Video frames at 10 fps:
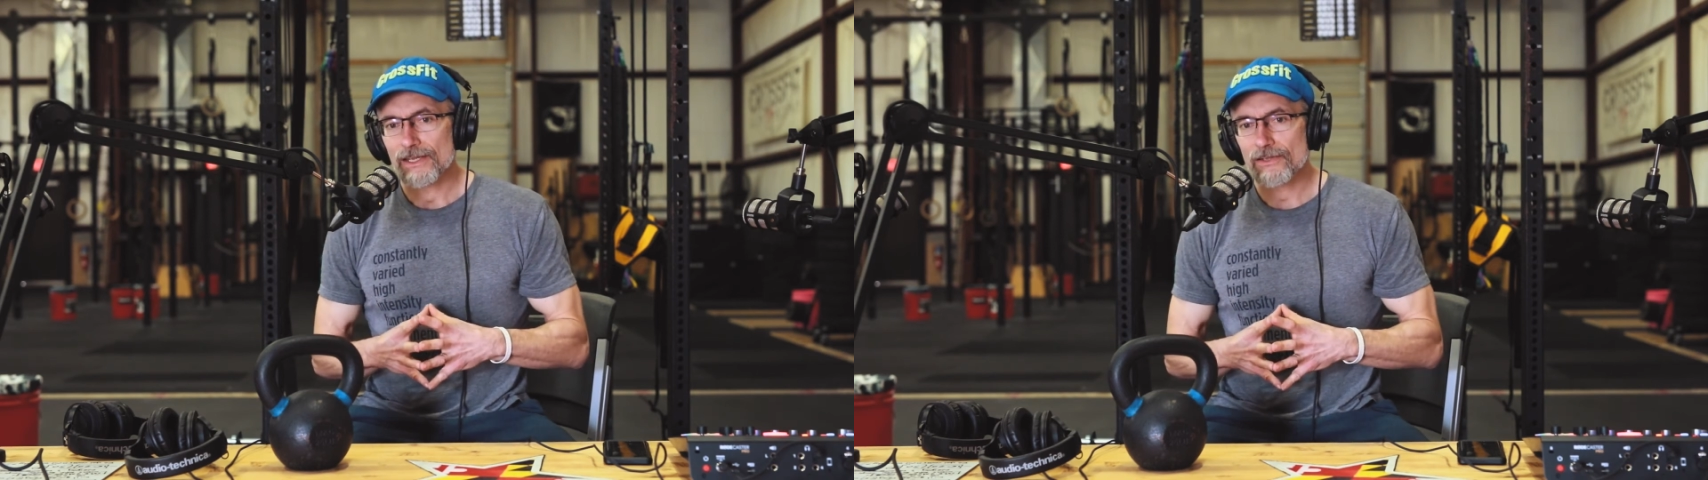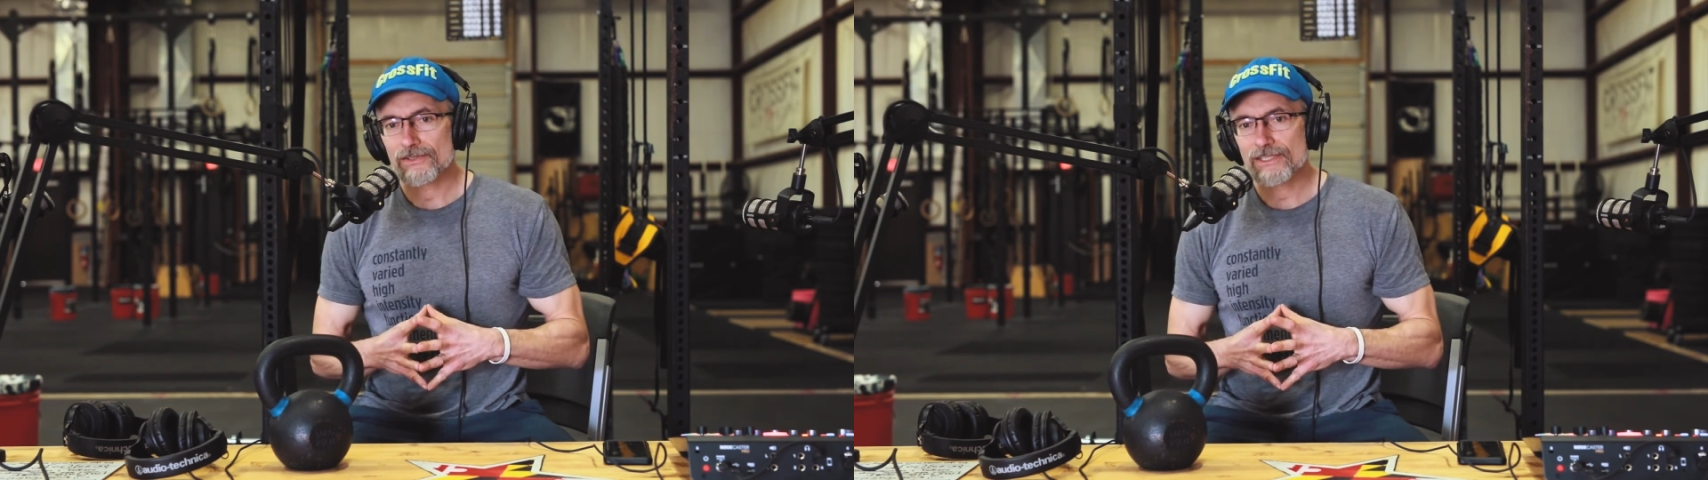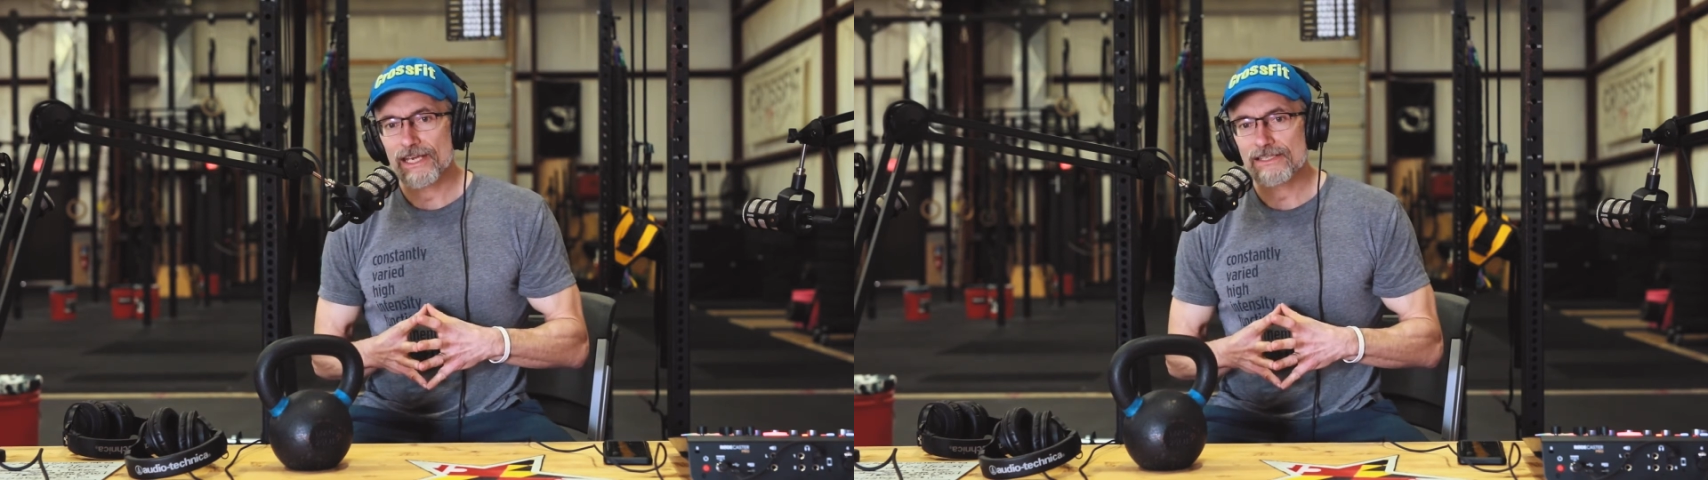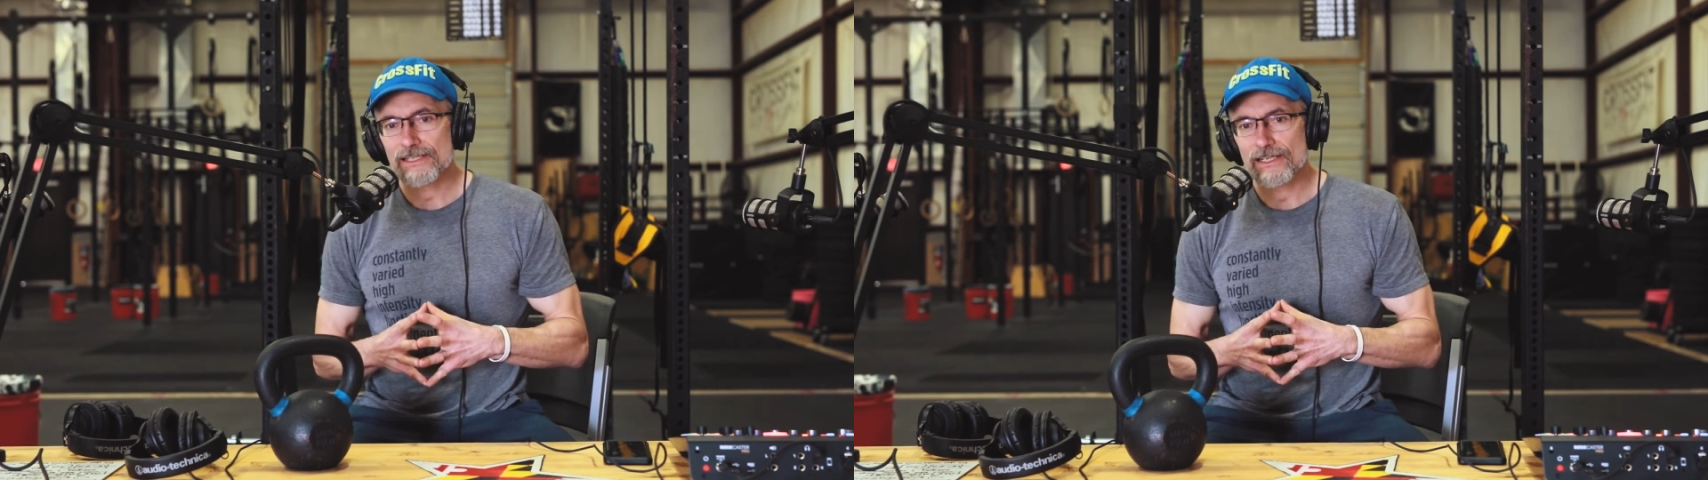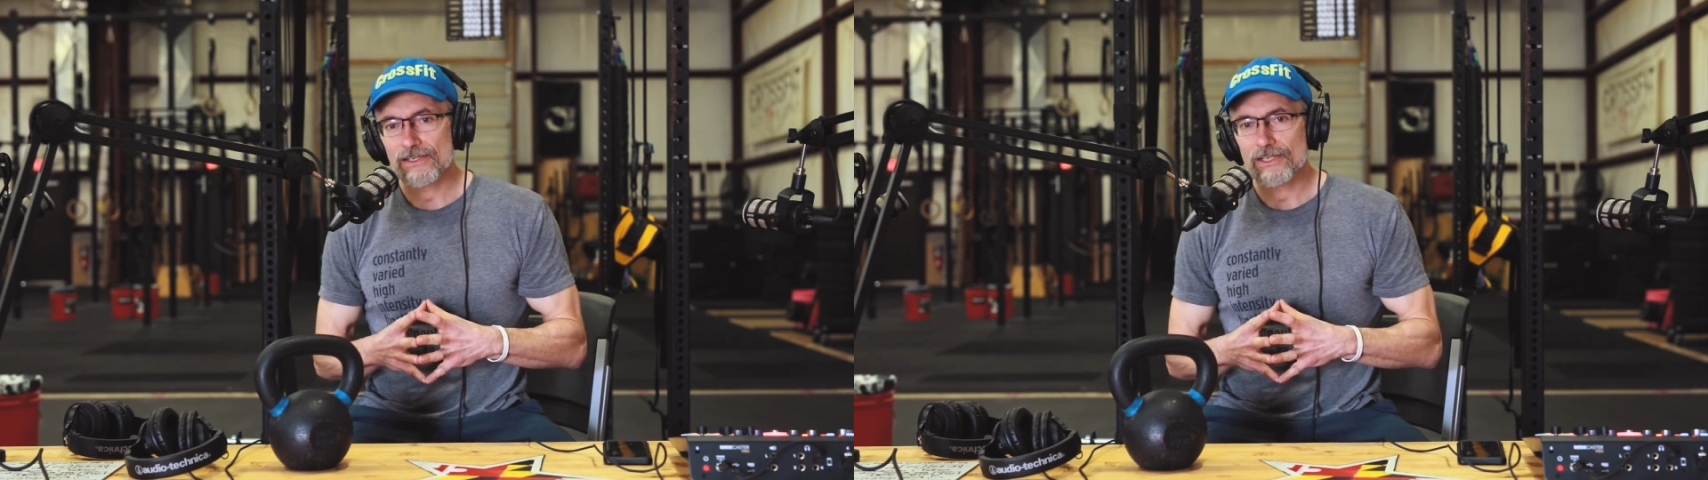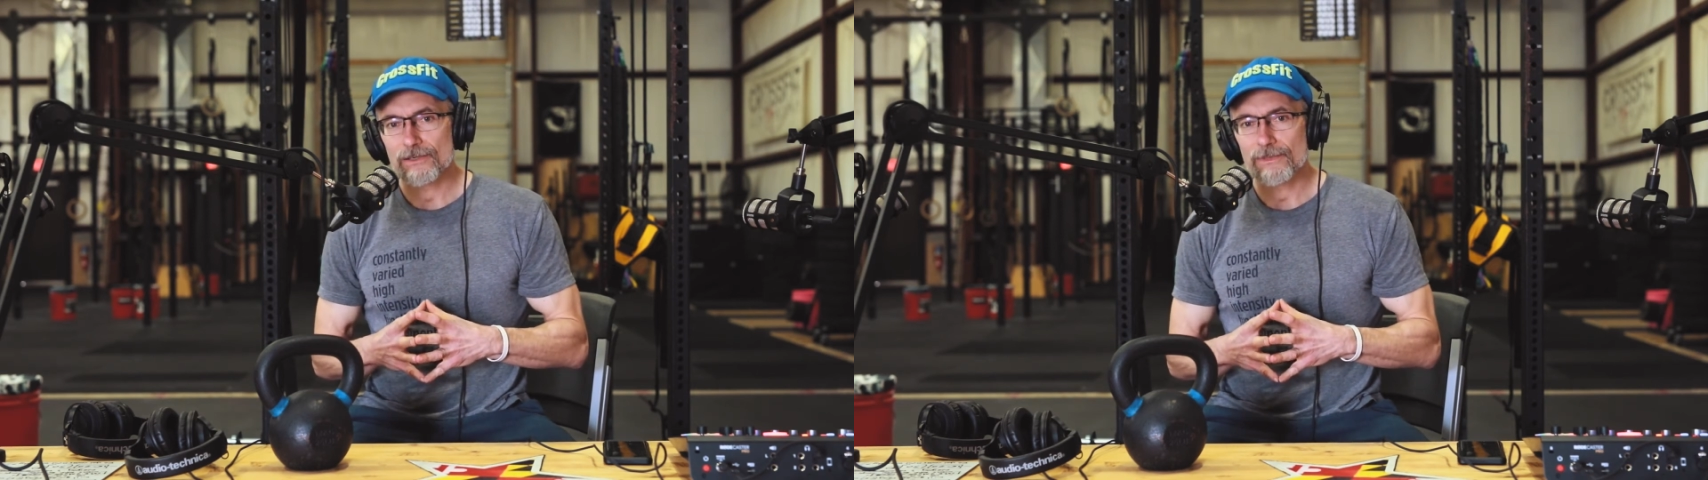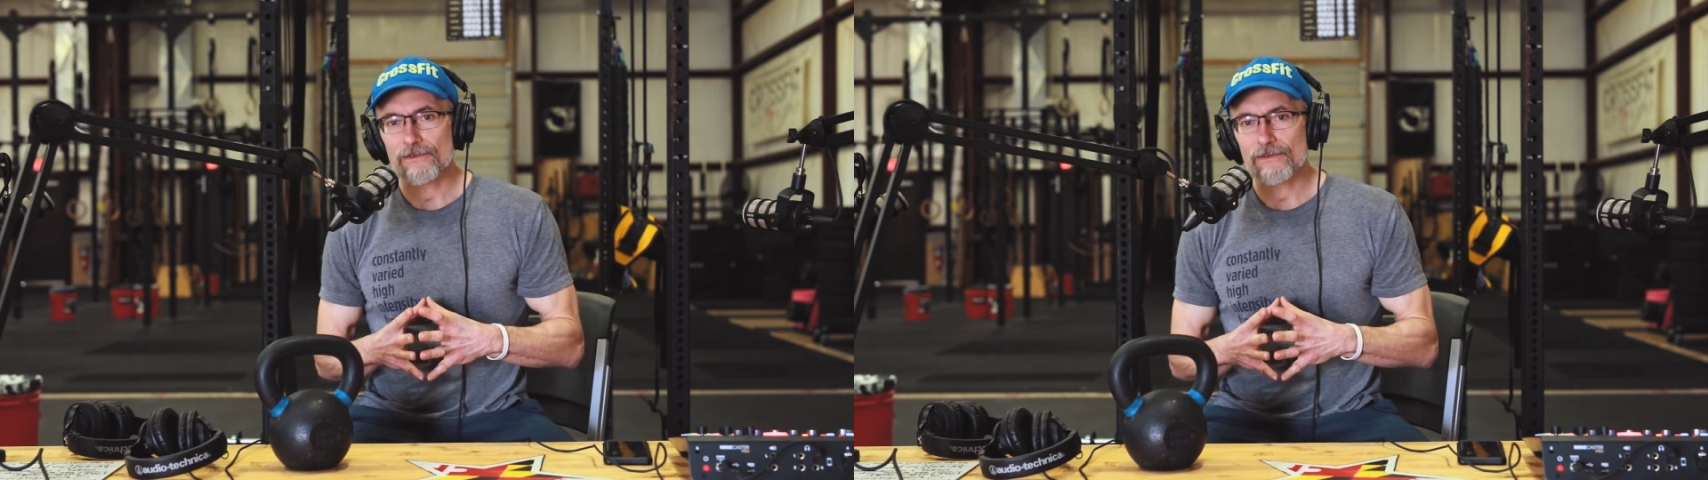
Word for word: the other tests that are going to be